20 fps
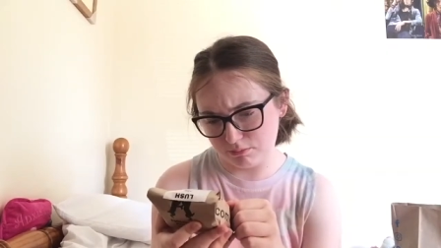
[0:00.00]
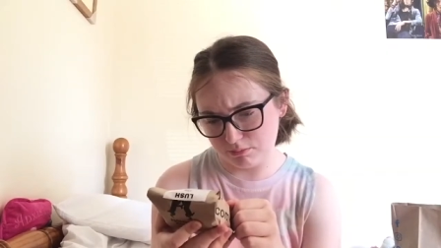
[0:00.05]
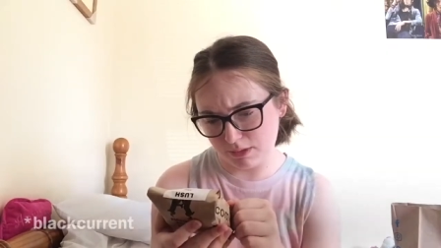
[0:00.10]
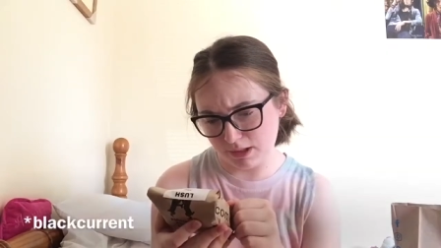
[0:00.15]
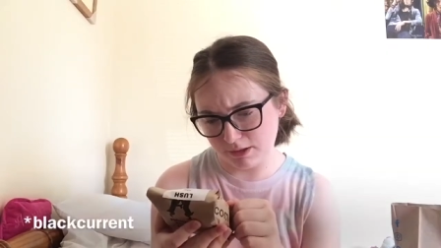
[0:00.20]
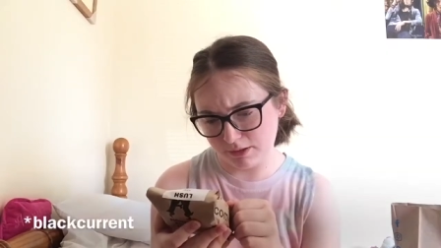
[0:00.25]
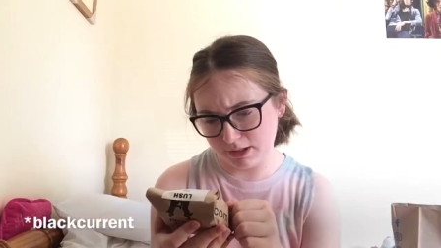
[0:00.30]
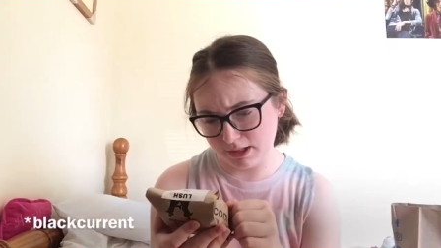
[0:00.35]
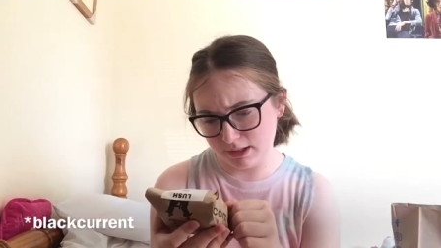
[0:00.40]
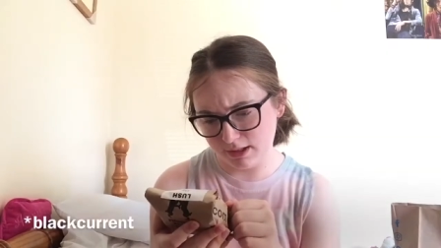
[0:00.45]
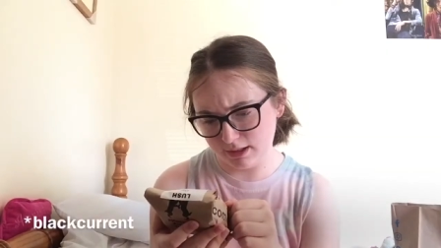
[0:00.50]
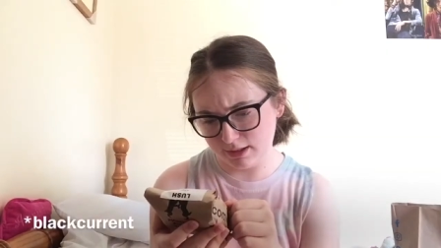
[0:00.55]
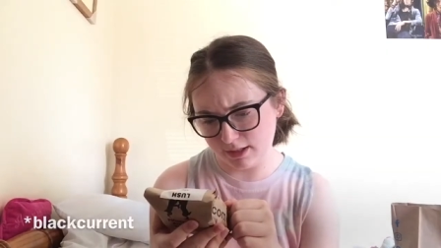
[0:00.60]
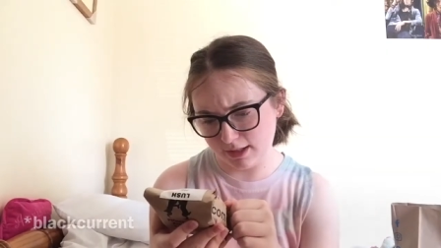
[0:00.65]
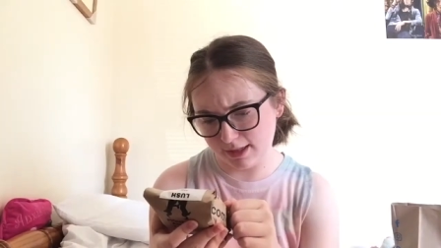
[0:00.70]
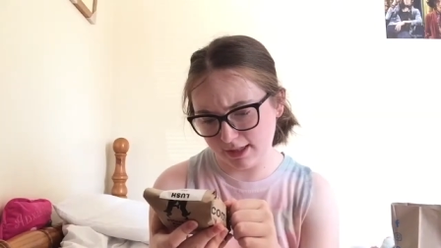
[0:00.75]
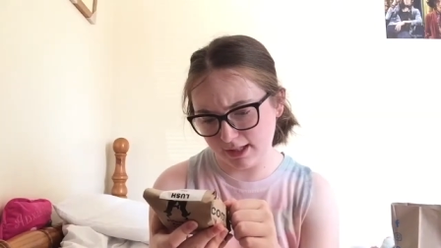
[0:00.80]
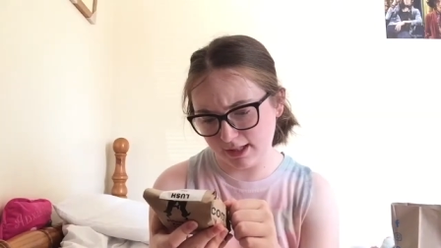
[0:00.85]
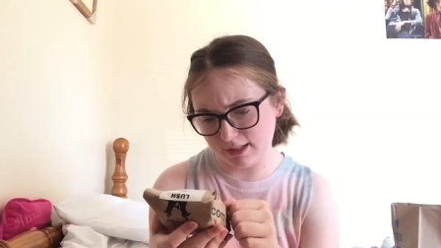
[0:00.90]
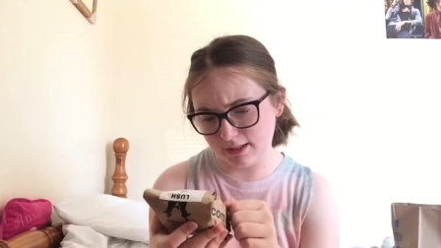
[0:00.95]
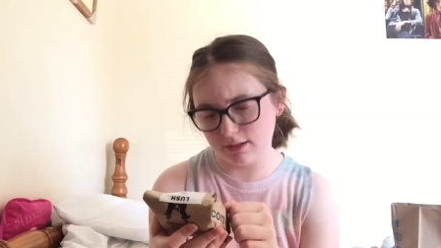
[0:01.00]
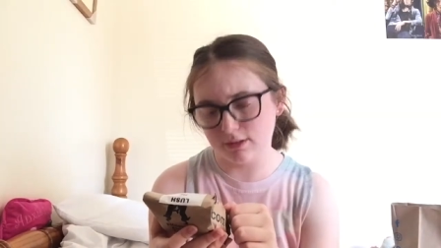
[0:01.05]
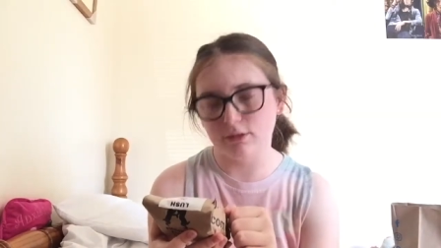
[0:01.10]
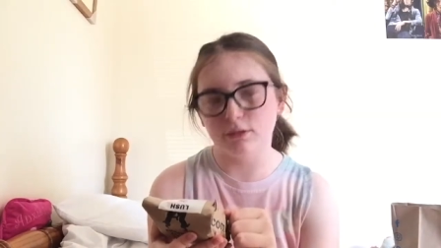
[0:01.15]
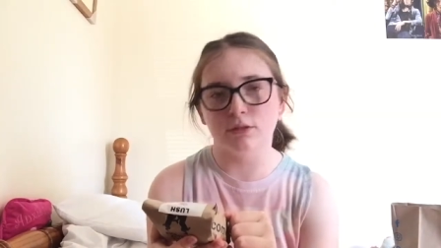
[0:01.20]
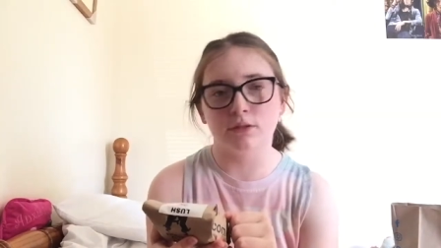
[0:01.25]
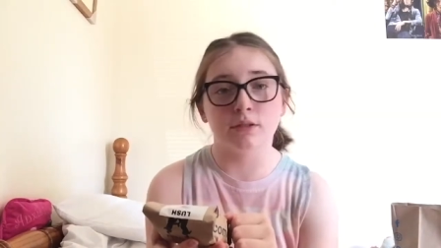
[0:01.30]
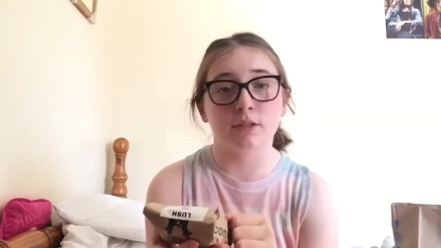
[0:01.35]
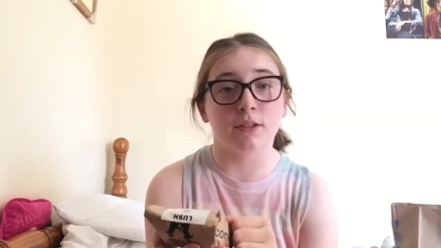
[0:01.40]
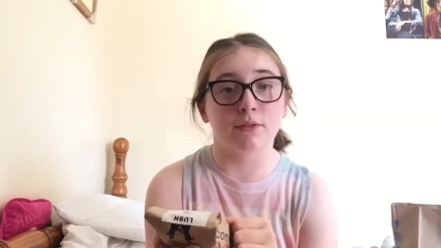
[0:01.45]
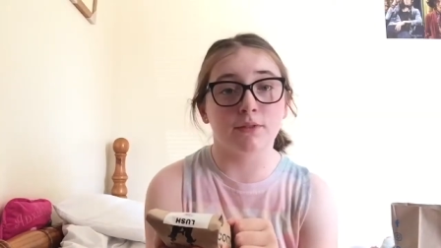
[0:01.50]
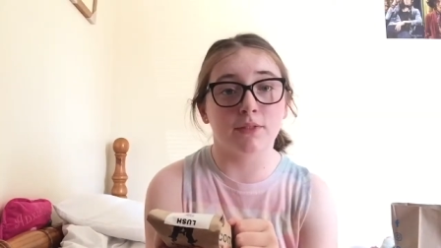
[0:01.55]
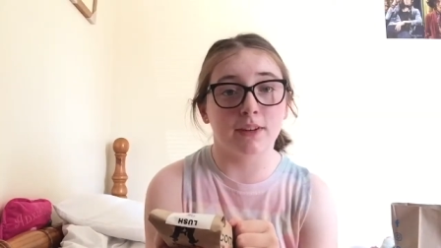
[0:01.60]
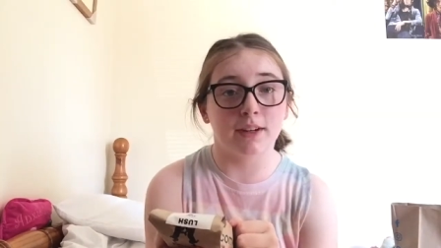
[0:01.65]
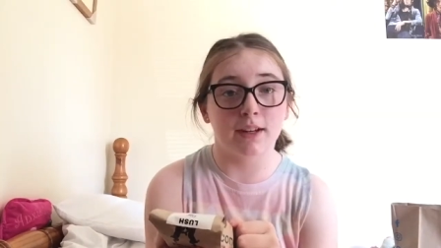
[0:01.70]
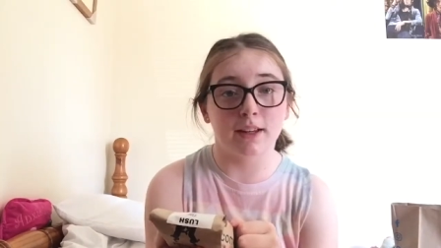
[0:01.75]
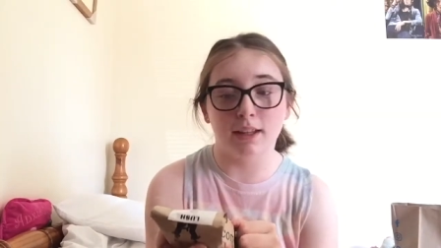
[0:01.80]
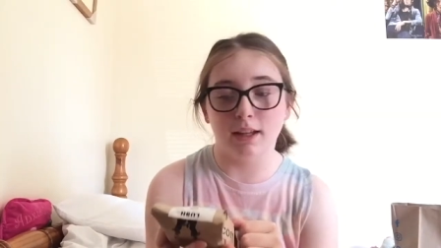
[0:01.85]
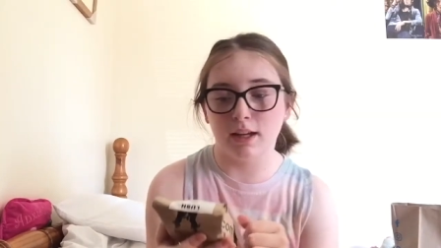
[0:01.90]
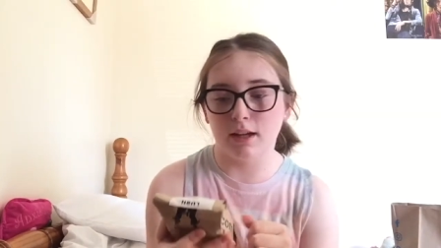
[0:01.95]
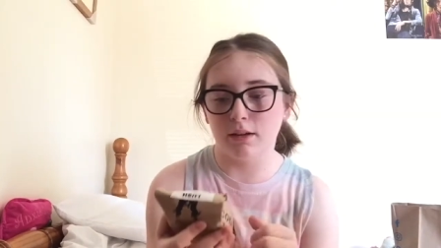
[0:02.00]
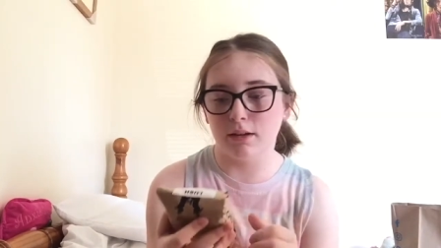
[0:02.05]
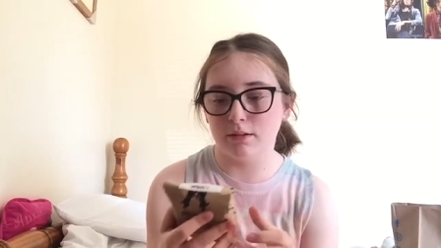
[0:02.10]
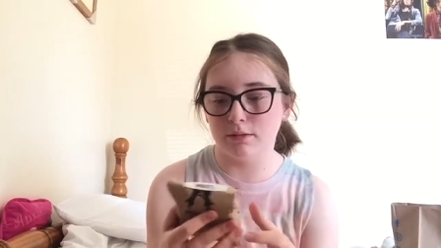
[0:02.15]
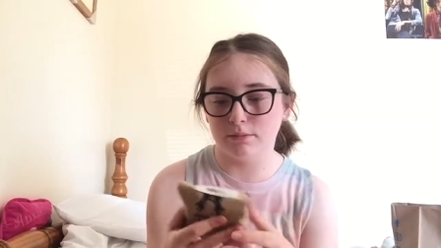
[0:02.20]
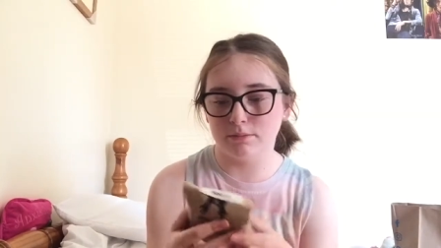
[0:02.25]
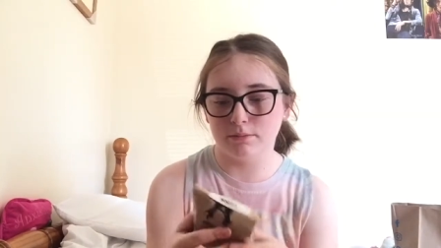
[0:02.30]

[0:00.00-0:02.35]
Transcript: berry I think or something like that